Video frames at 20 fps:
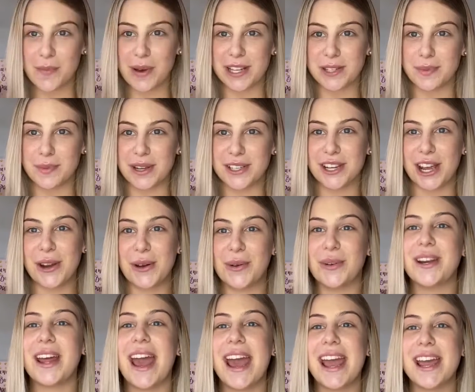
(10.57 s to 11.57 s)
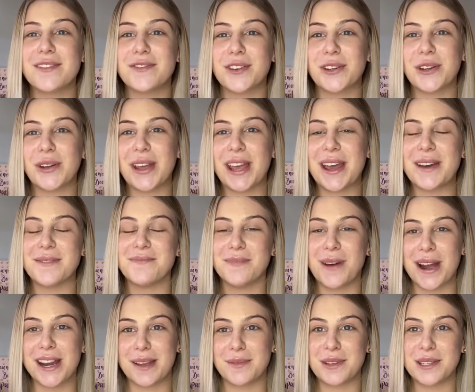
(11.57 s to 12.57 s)
back to my channel, and hey, if you're new here,
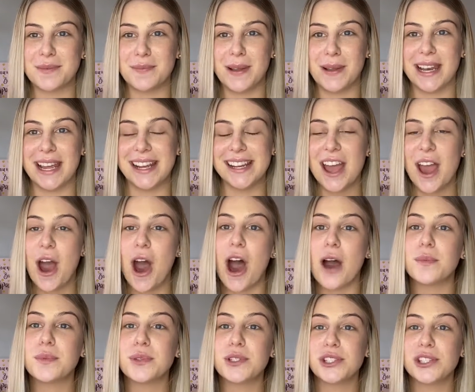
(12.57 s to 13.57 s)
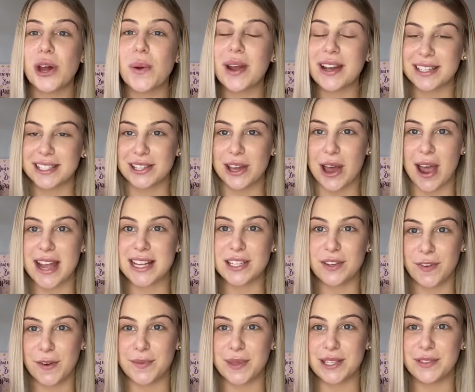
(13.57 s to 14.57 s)
my name is Millie. I'm so excited to
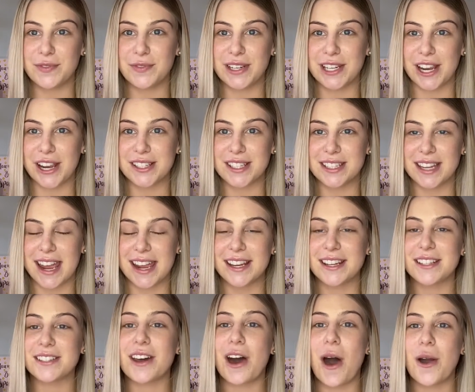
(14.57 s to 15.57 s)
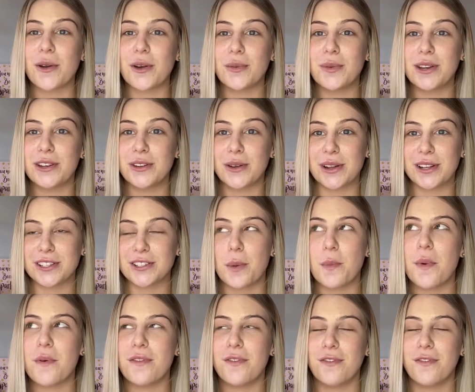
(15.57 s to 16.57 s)
film this video today because I'm going to be doing
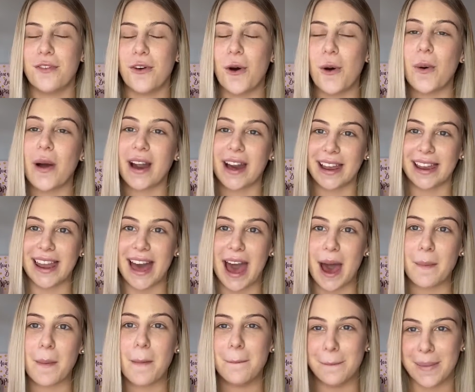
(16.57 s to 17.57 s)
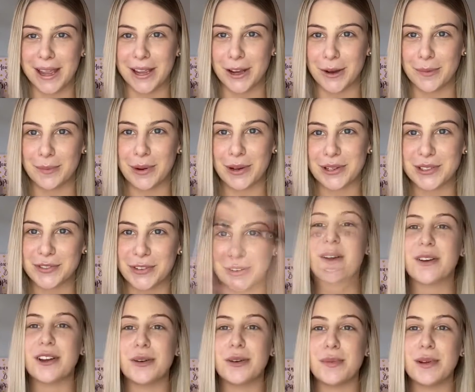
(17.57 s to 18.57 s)
some full glam makeup looks.
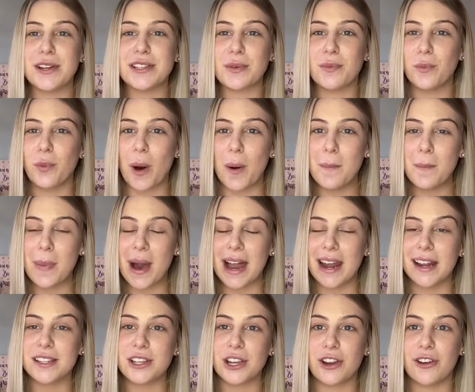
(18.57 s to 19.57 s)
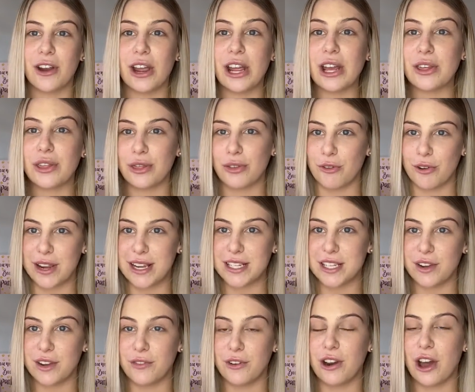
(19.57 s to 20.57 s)
I'm going to be using one palette to create 3
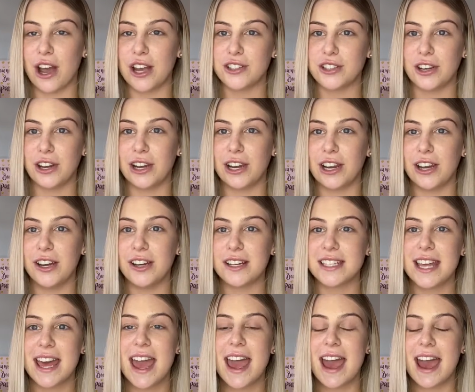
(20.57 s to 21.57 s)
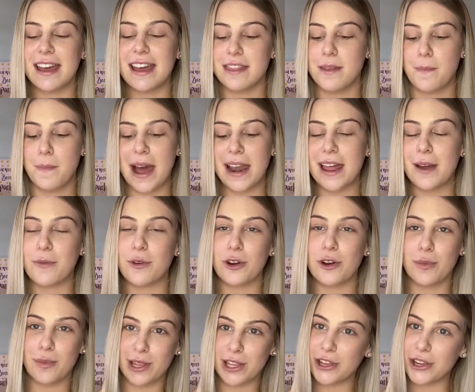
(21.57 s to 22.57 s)
different eyeshadow looks, and the palette I'm
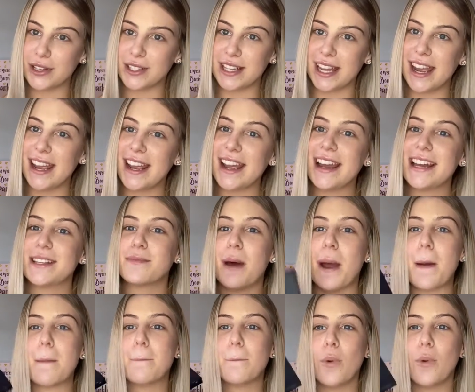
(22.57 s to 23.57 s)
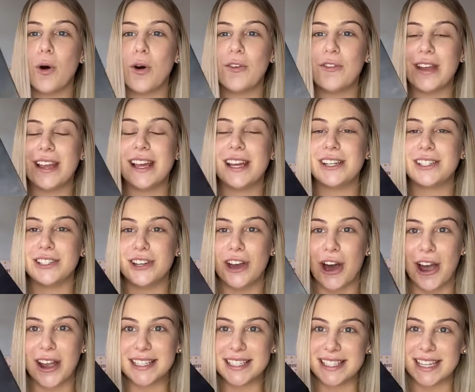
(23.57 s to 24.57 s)
going to be using is my Morphe
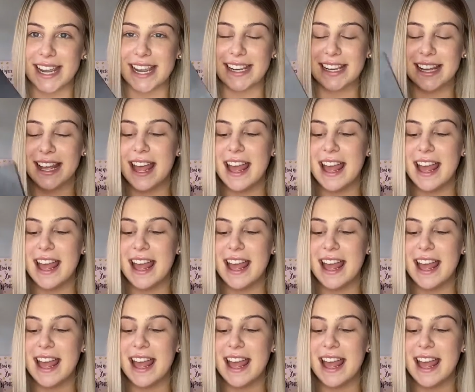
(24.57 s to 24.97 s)
9D.